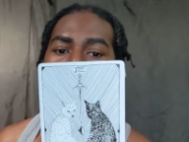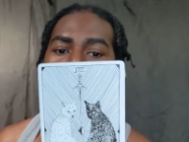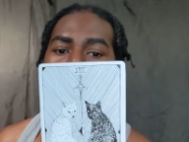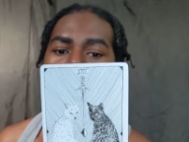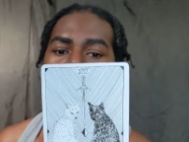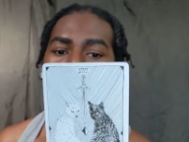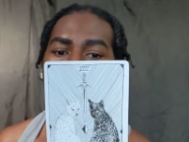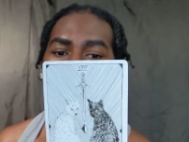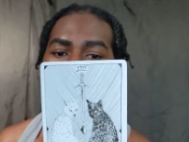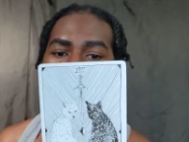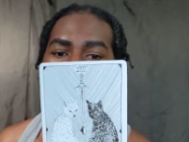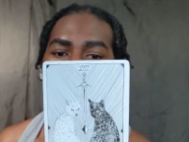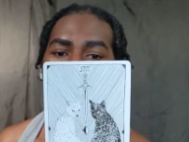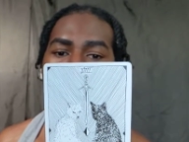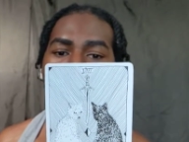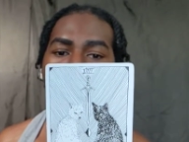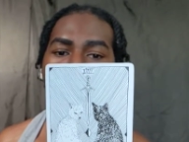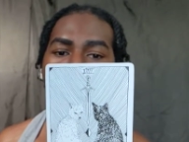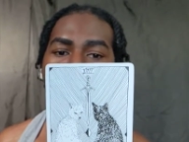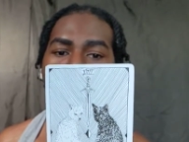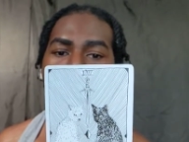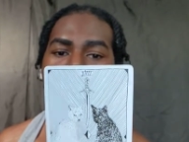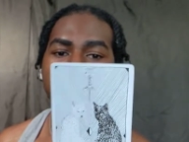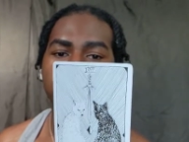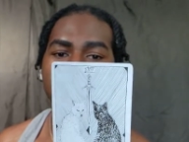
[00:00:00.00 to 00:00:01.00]
looked at
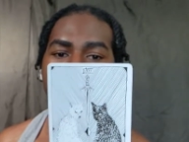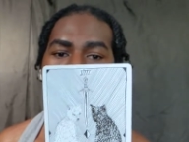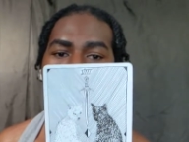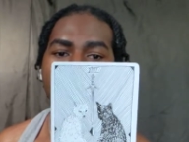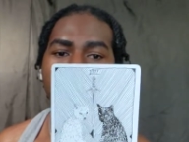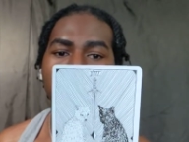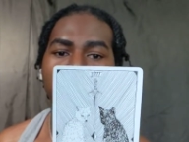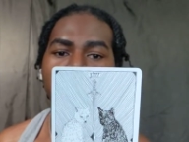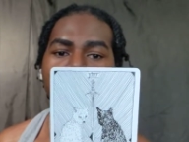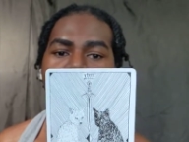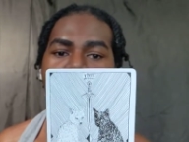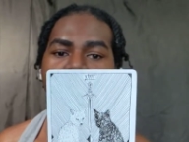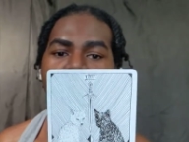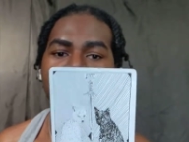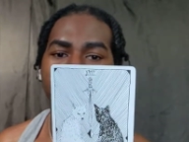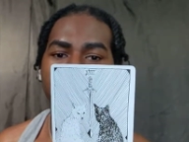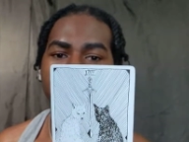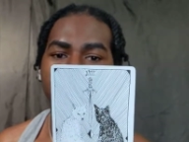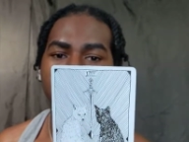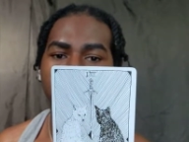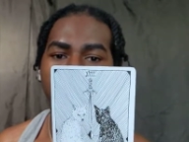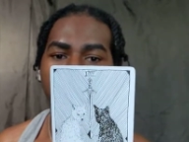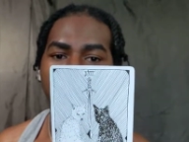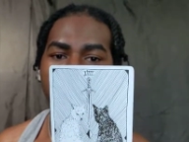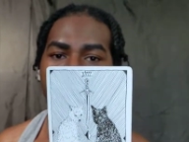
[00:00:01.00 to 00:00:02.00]
those or seen those,
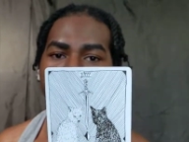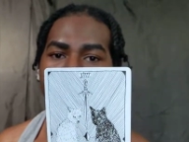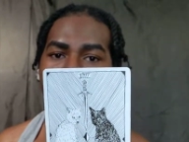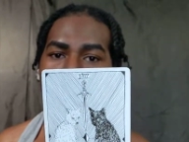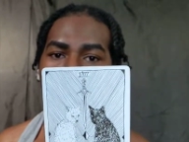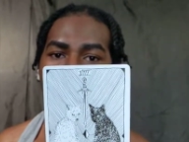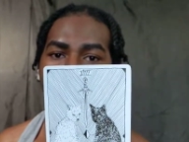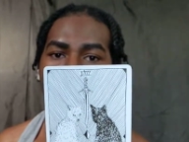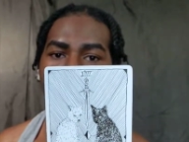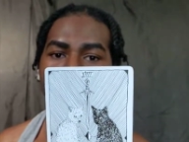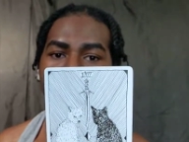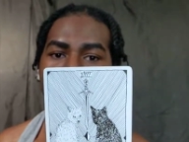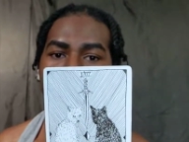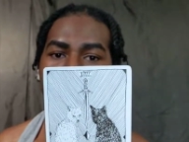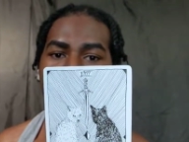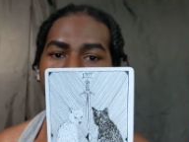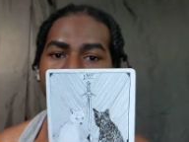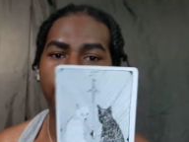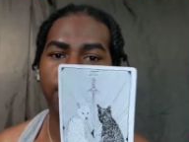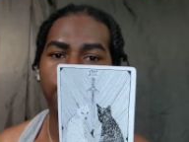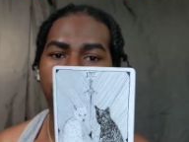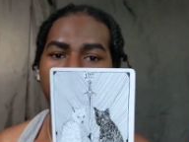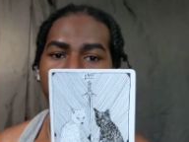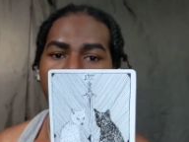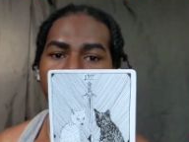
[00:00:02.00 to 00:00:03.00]
check those out because
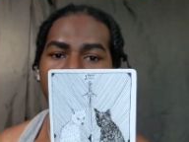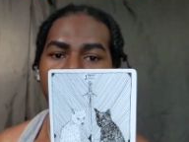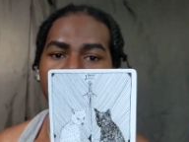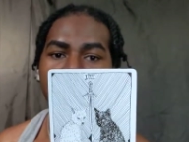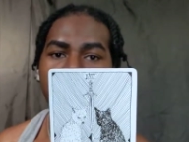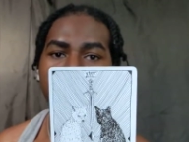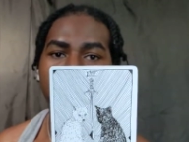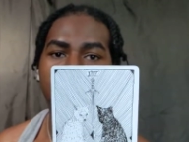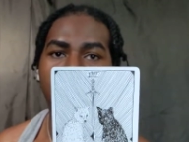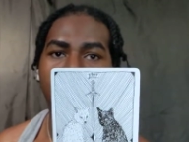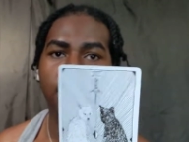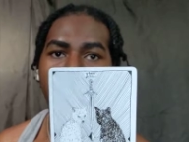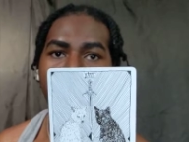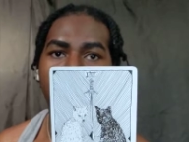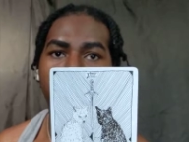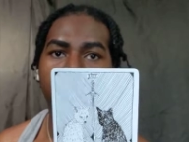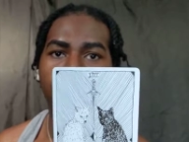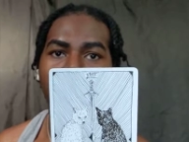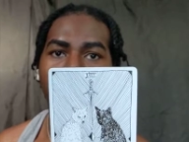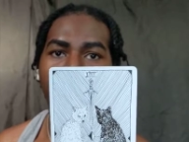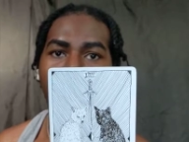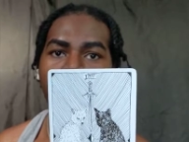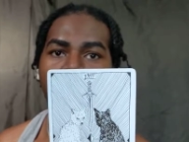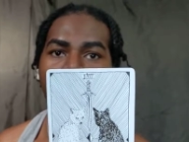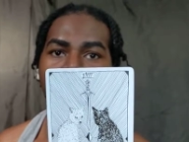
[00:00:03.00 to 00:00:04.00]
they are really um,
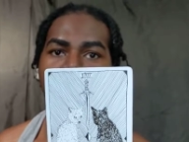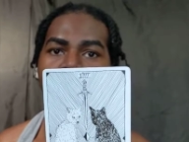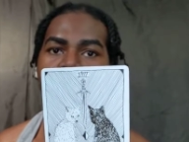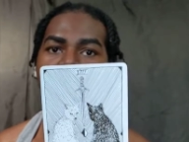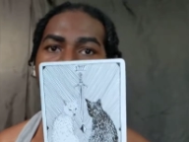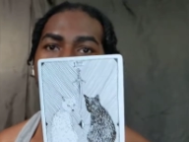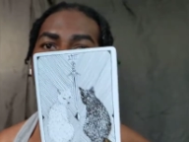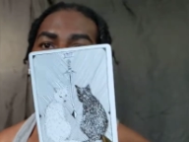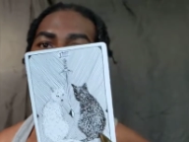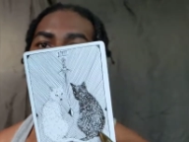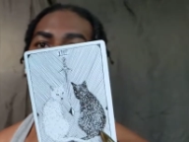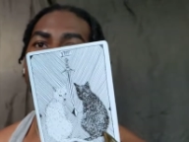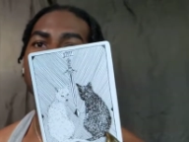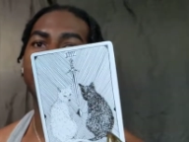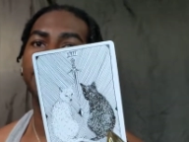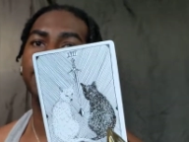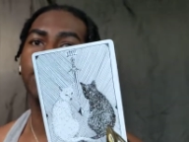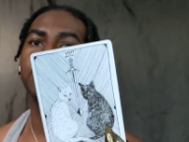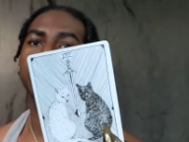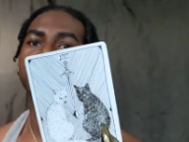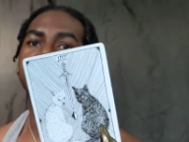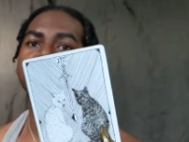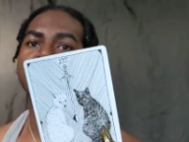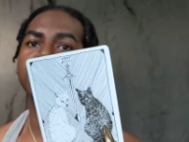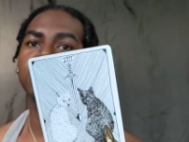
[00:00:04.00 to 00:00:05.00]
helpful for finding out
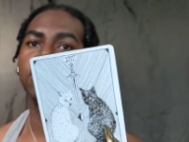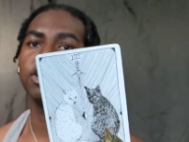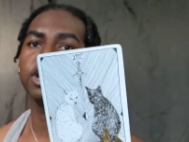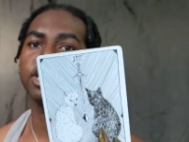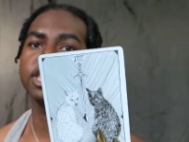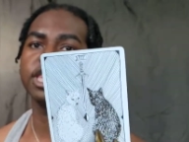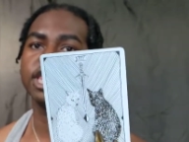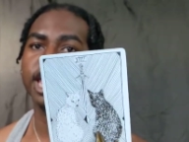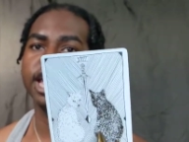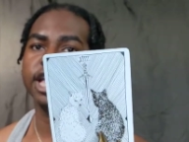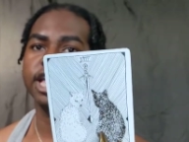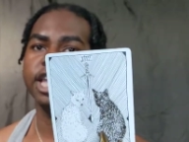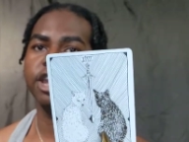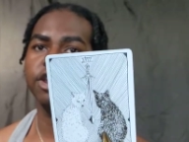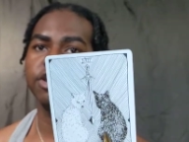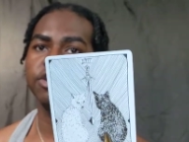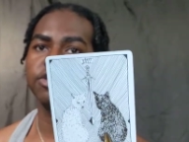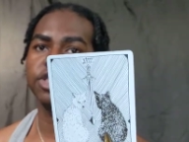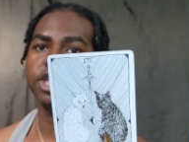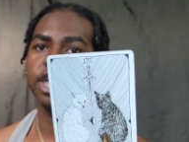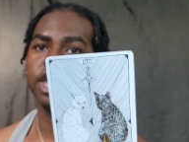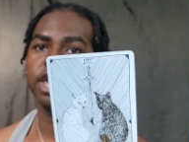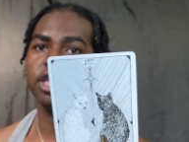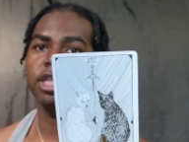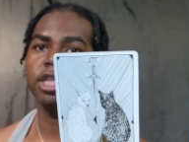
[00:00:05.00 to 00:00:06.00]
about this dark side here
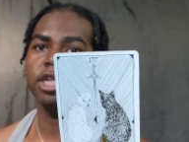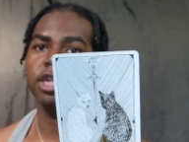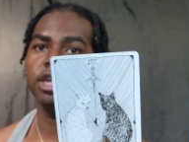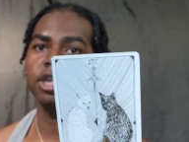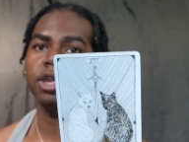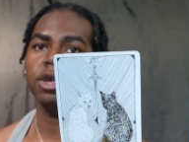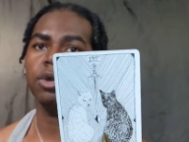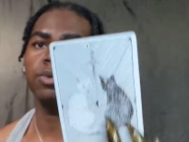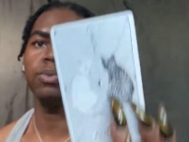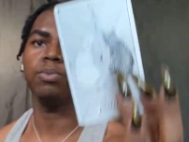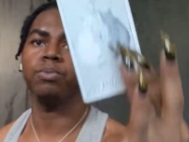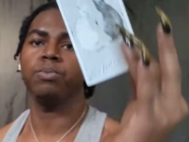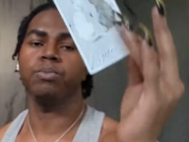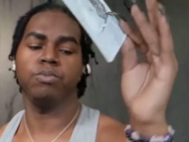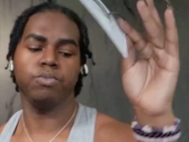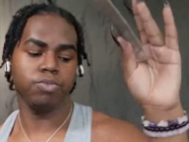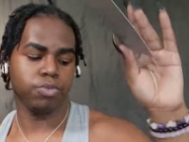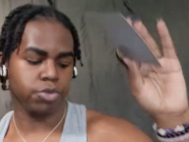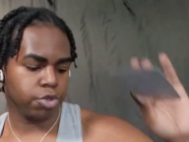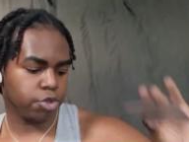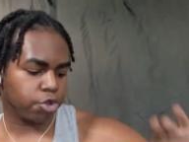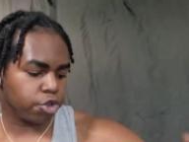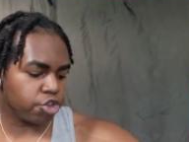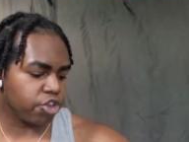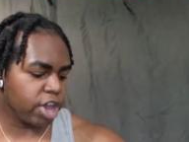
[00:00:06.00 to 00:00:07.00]
that you know
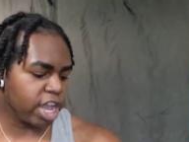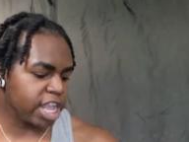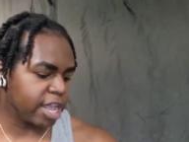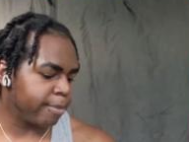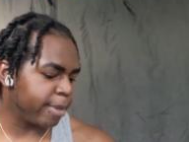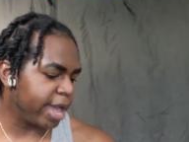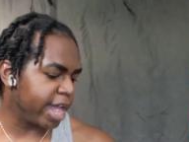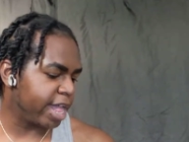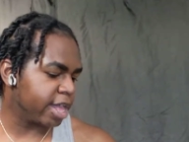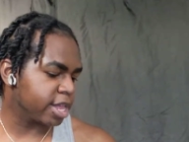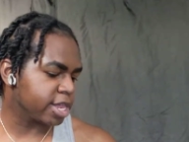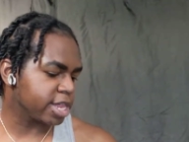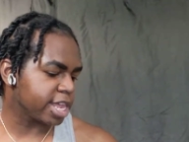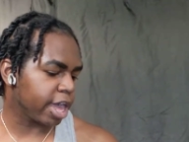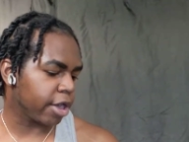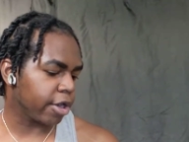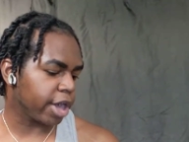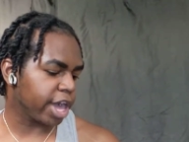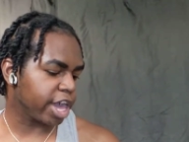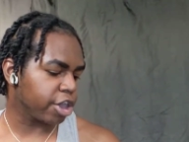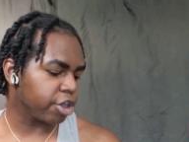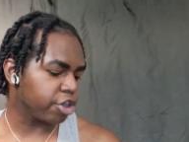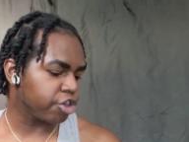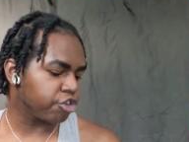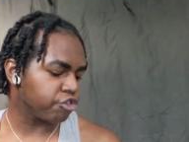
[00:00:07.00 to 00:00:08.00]
you're trying to balance out
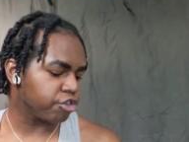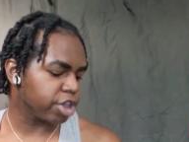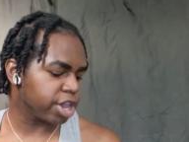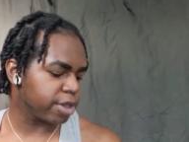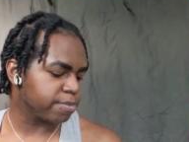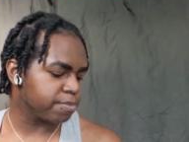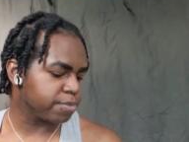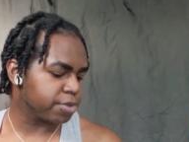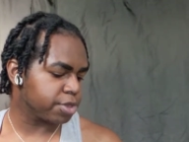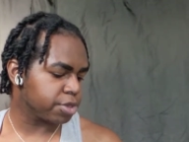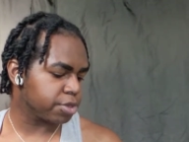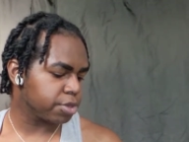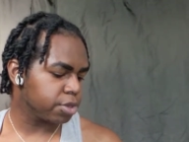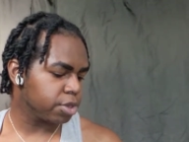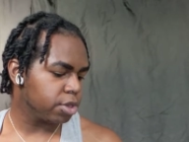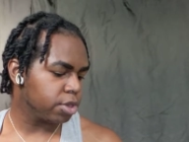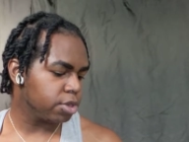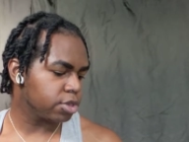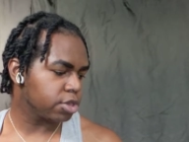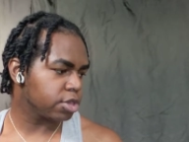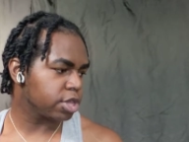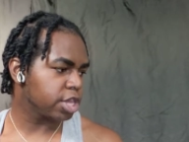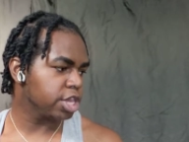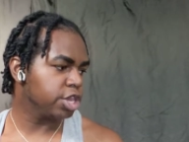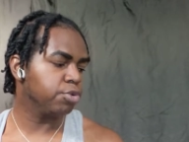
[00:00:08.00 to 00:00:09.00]
in your dreams
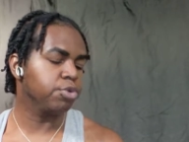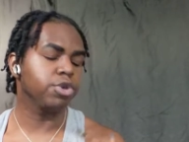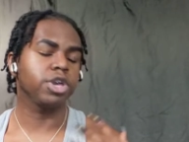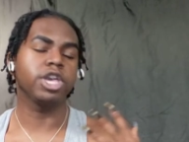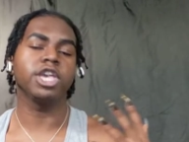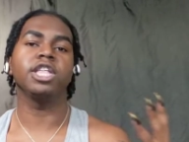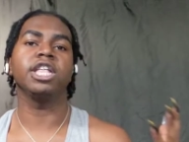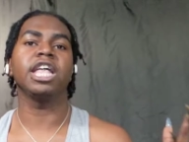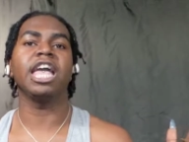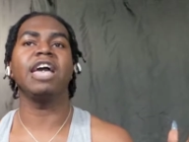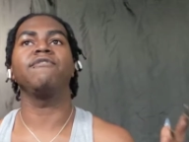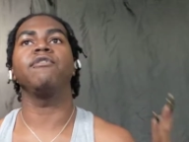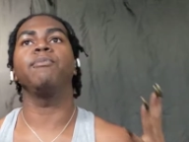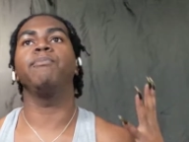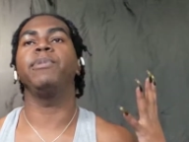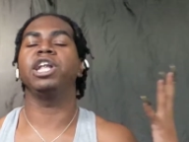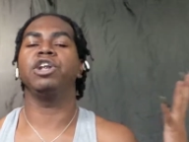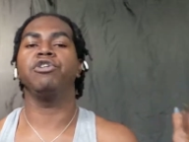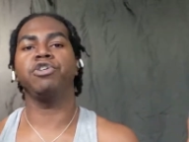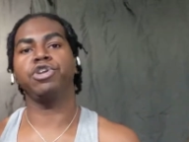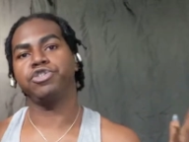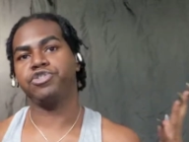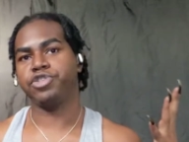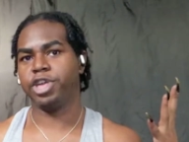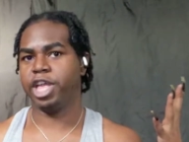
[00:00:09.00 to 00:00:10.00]
so that you can have a
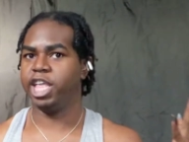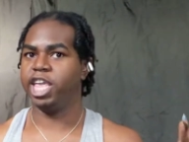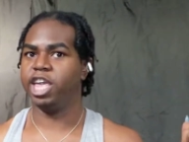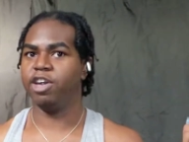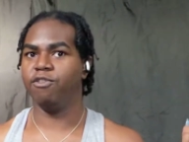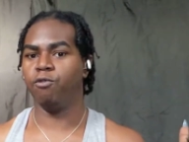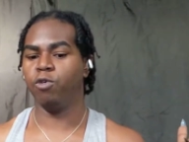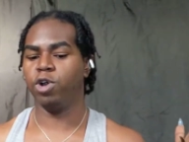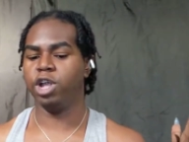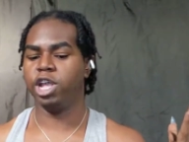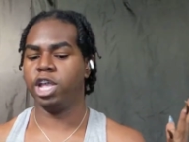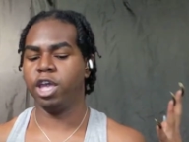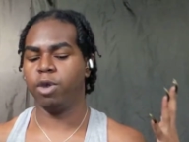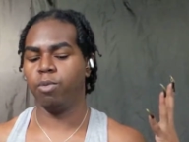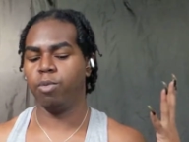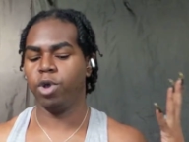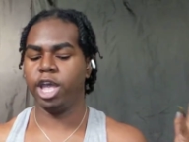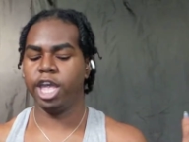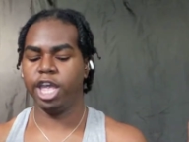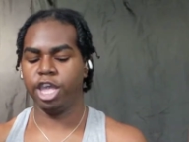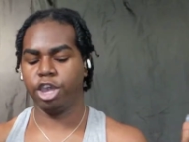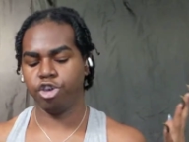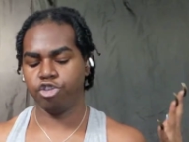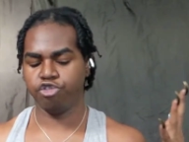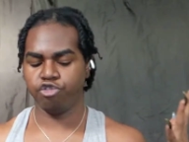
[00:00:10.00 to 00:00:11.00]
better understanding of what, what
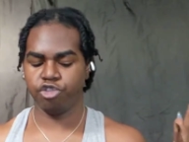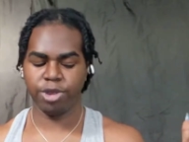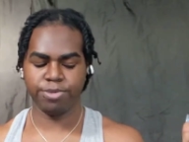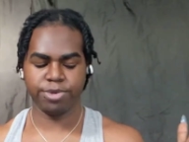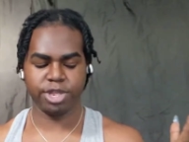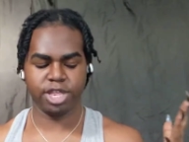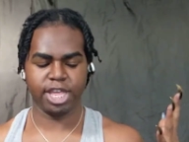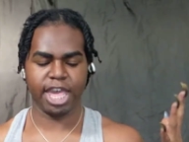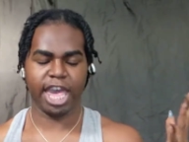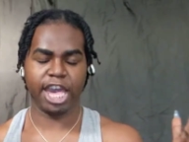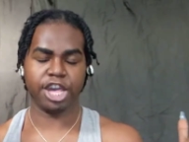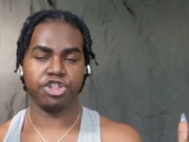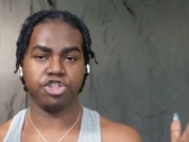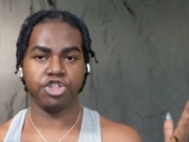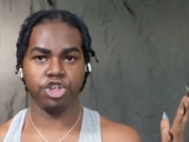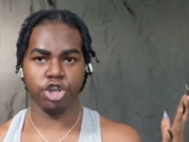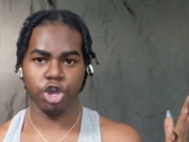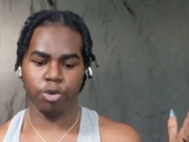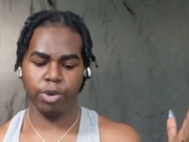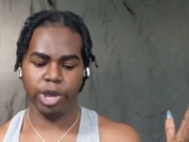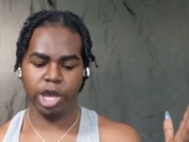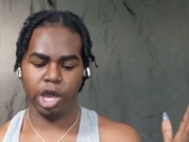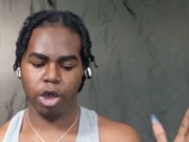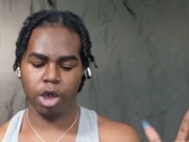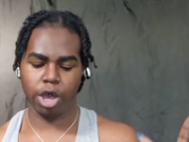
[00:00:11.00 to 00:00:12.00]
in your dreams is actually
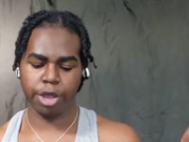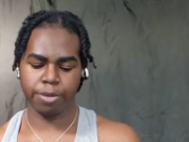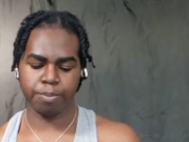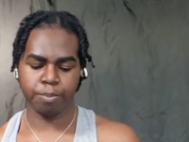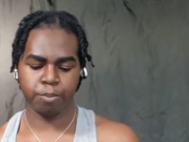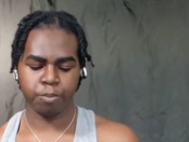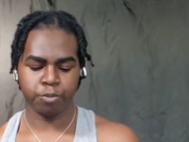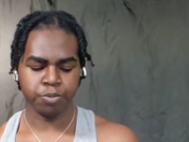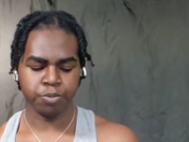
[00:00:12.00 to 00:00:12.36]
going on.